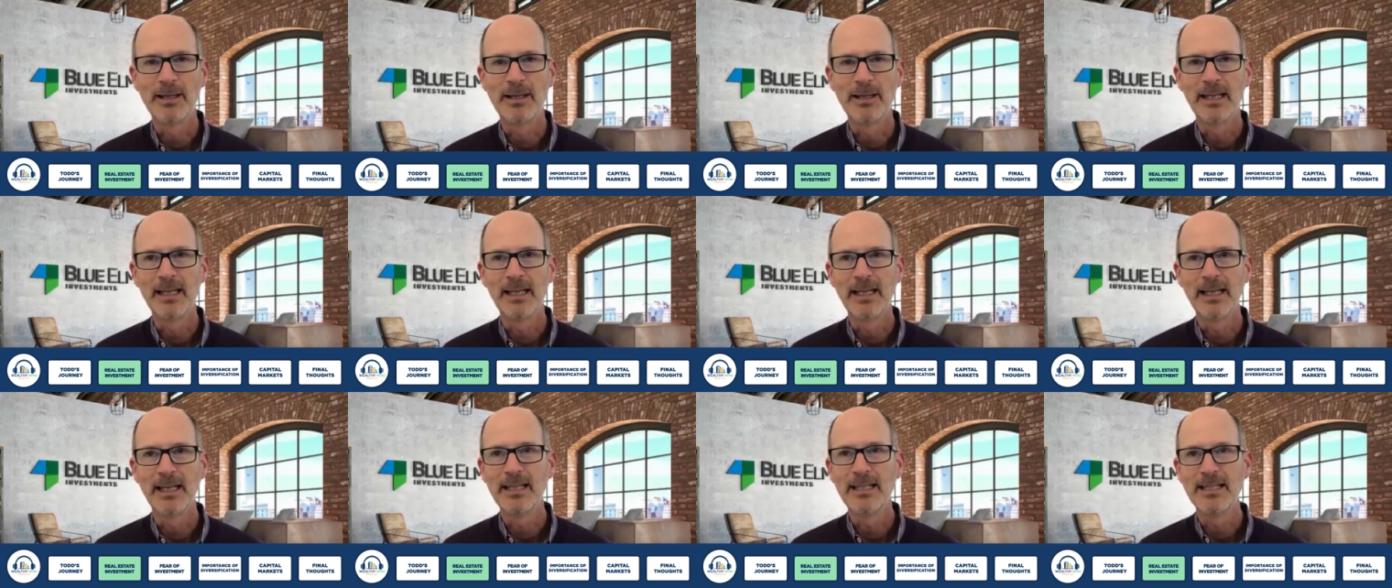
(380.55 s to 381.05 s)
I
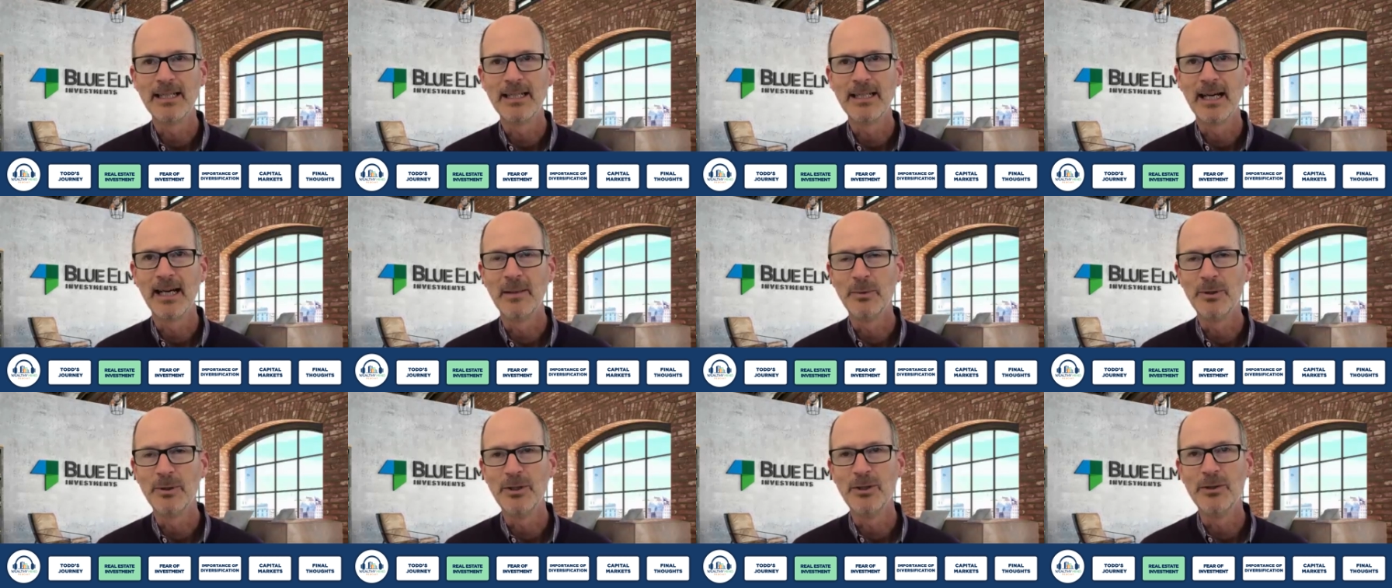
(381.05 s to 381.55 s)
think
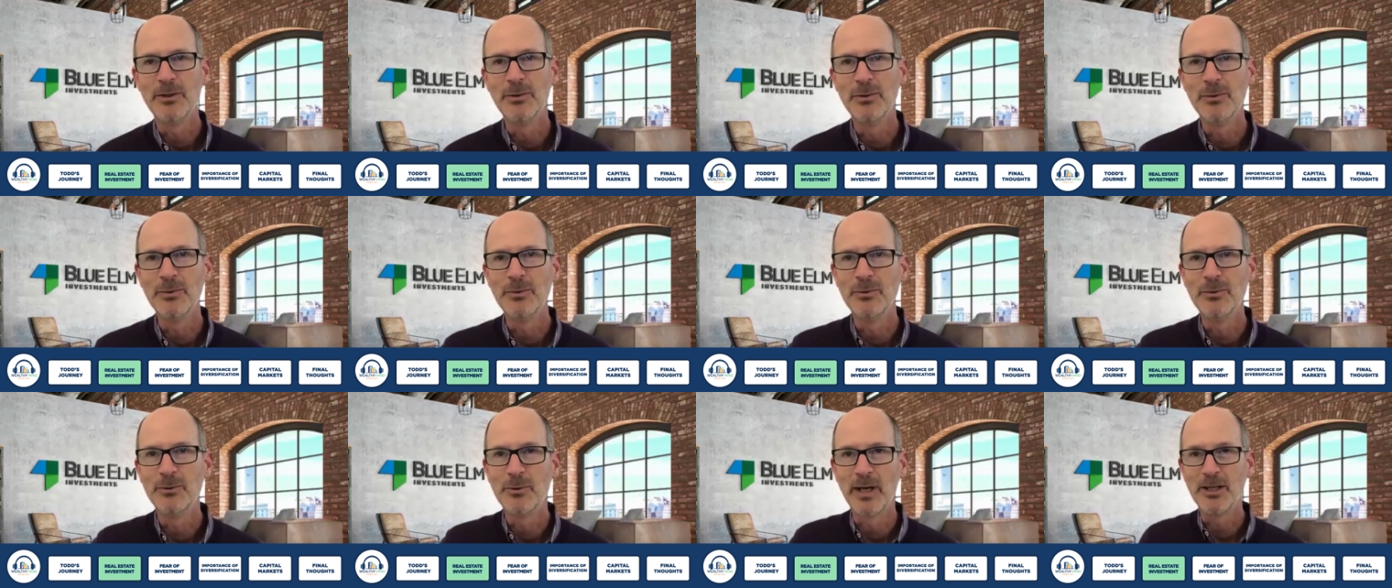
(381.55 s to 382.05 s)
anytime when
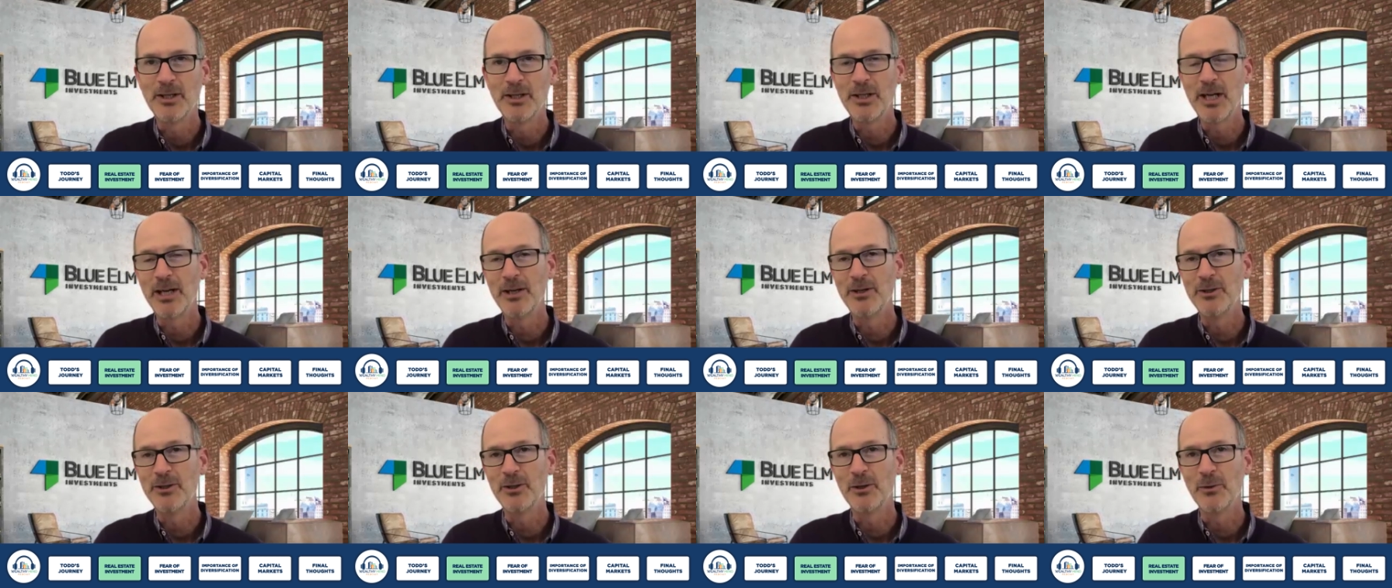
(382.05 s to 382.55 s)
you try to
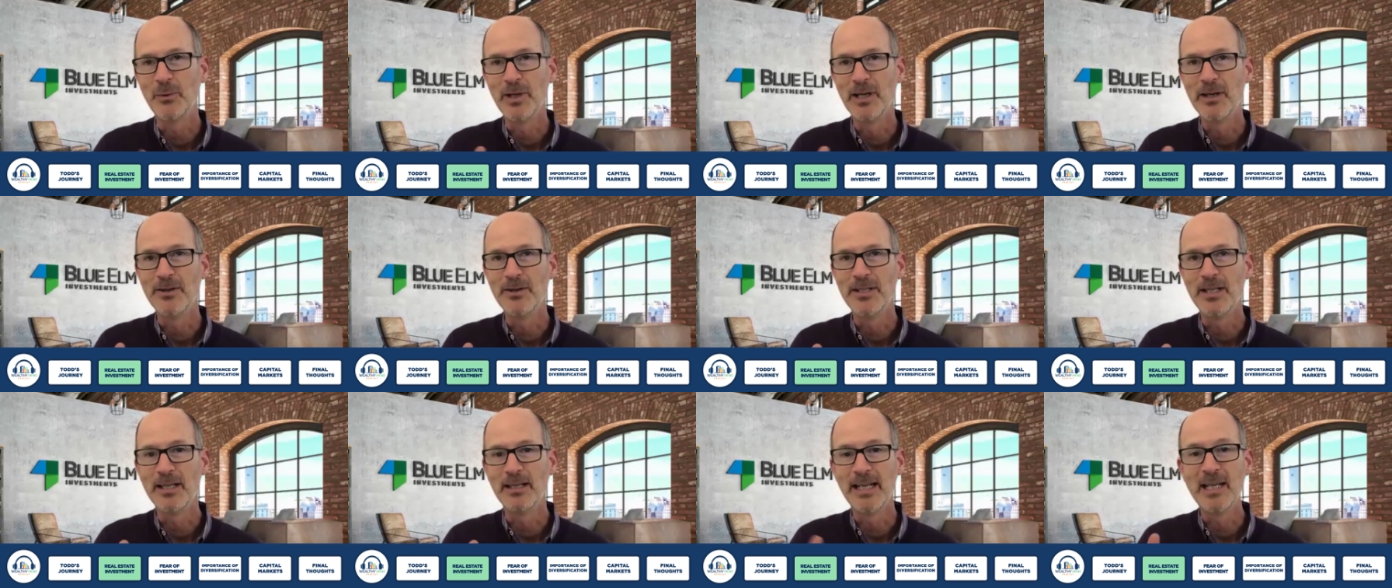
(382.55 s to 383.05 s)
change
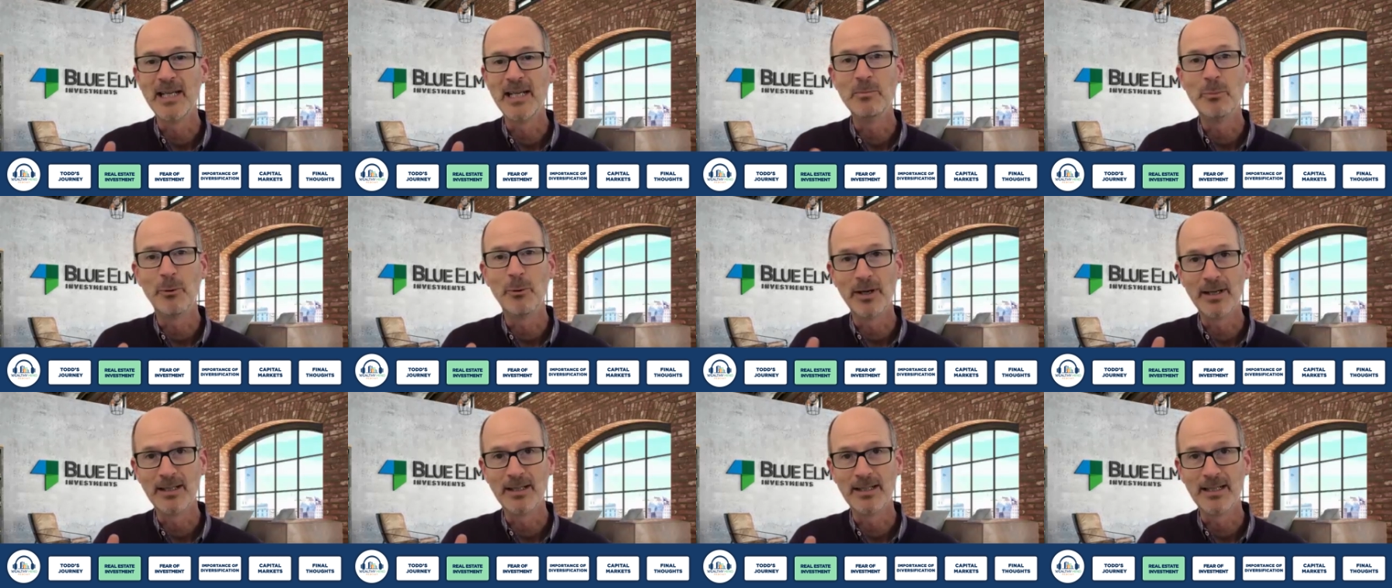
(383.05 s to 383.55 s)
careers at
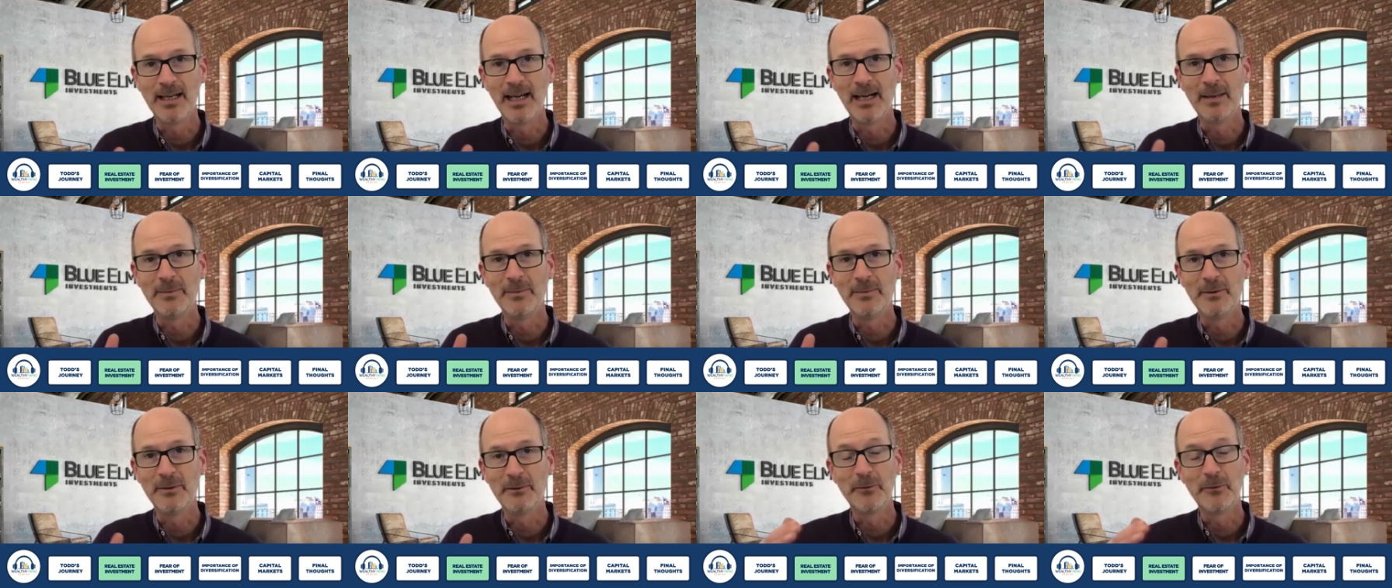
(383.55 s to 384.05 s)
any point in
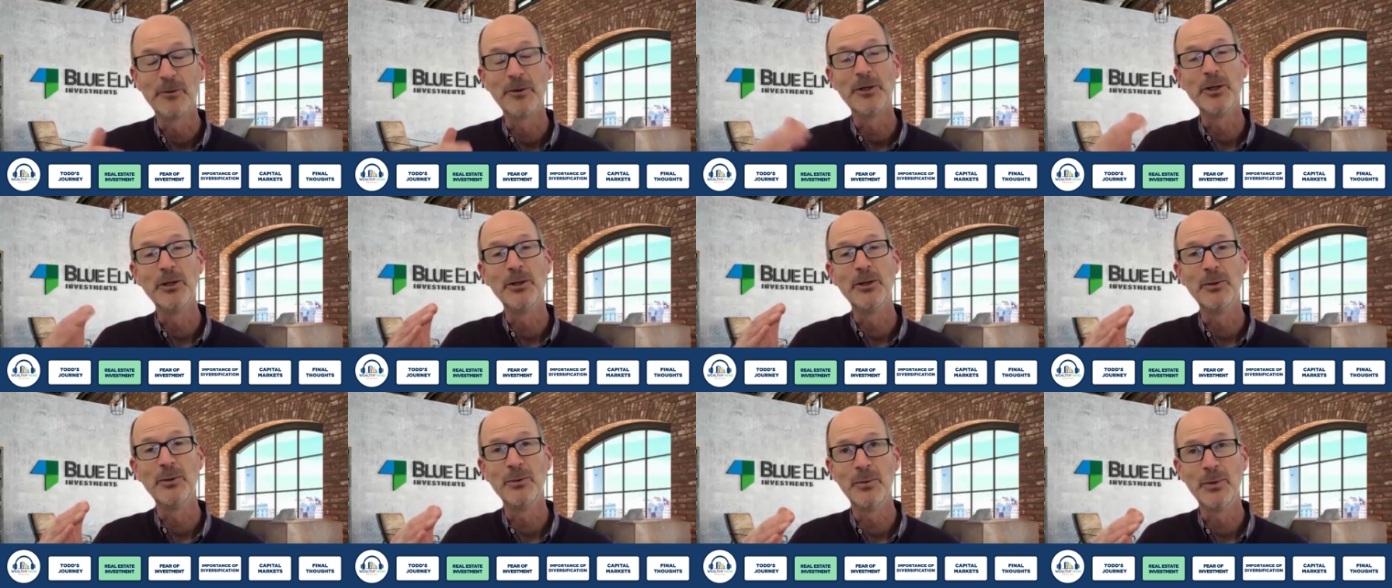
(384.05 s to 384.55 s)
time, the
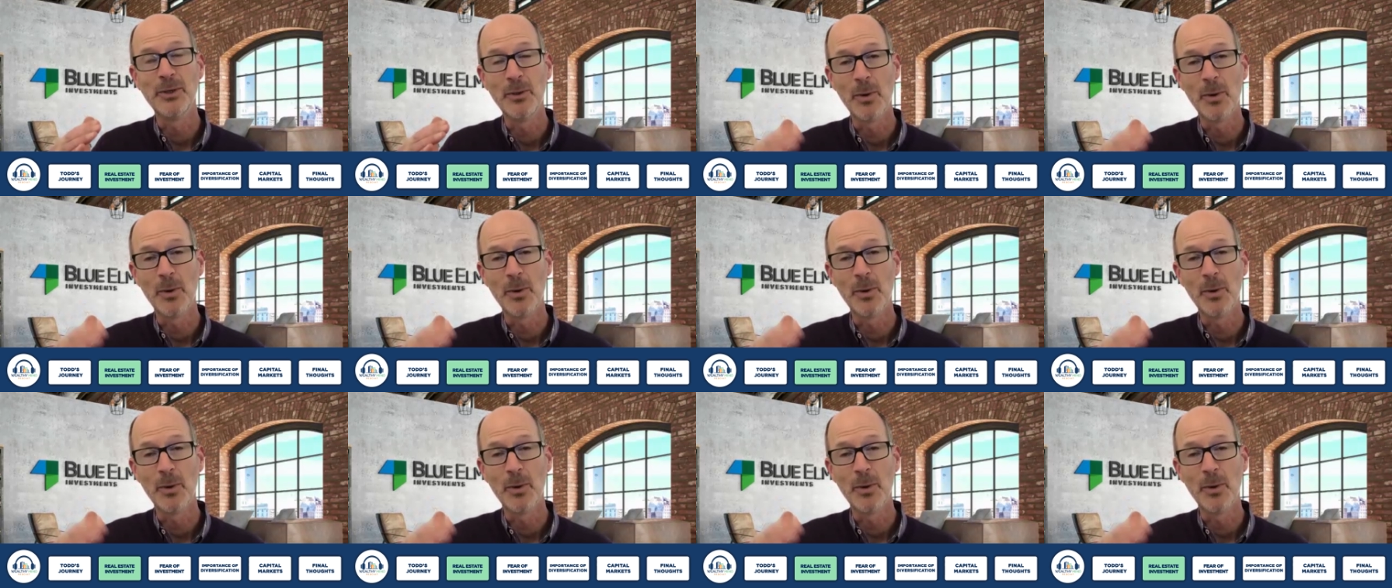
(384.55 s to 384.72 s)
further you,